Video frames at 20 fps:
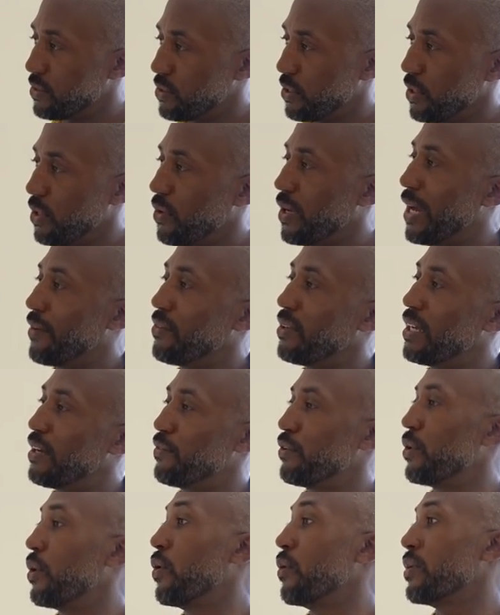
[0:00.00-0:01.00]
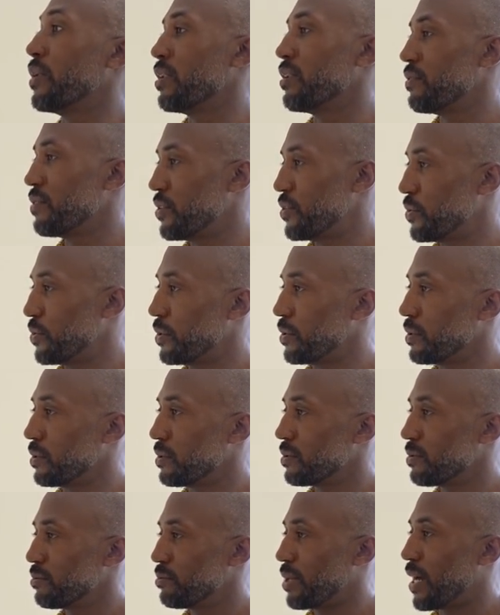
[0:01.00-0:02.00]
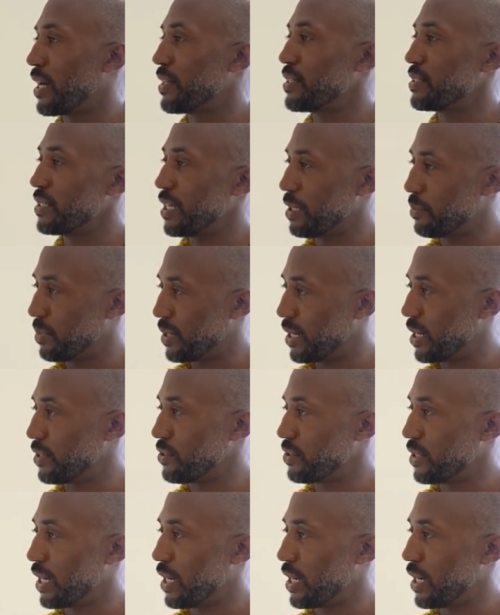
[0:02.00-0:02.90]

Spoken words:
so you don't have to have your own individual polytank behind your